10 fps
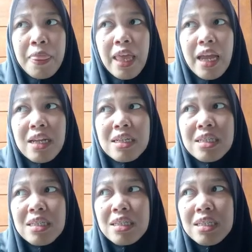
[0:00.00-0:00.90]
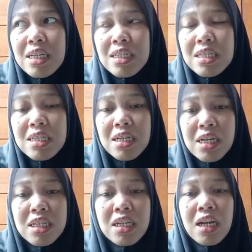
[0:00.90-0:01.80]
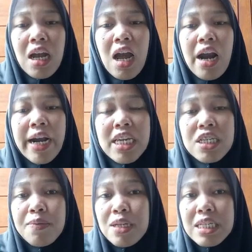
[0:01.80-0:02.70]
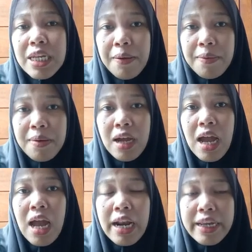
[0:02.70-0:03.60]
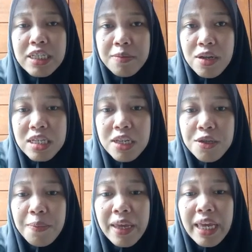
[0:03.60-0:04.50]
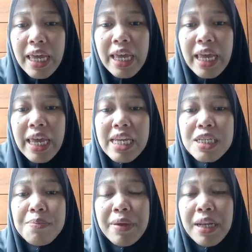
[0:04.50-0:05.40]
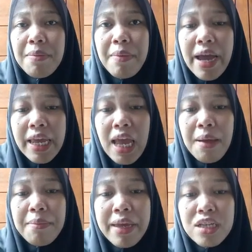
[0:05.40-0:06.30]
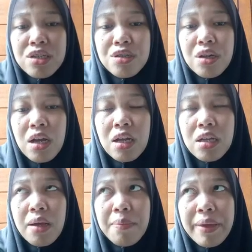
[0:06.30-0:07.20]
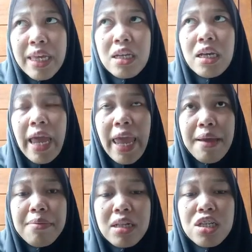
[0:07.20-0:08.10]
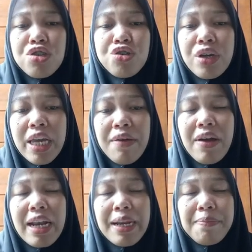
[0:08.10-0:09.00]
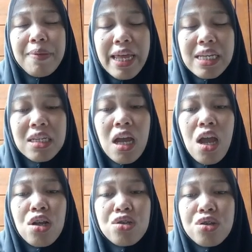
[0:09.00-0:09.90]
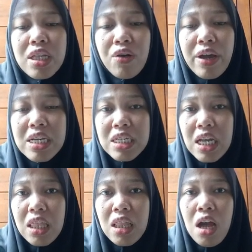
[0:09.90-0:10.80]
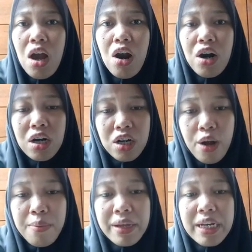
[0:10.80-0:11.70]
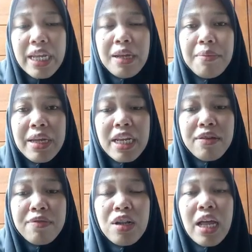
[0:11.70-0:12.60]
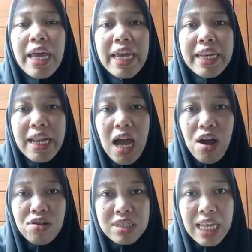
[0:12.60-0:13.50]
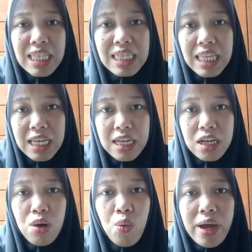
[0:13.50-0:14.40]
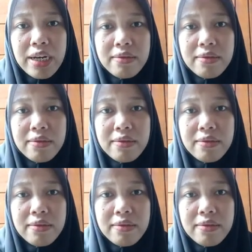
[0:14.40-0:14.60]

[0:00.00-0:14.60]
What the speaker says: And the third, responsive. Responsive speaking is meant by being able to give replies to the question or comment in meaningful and authentic one.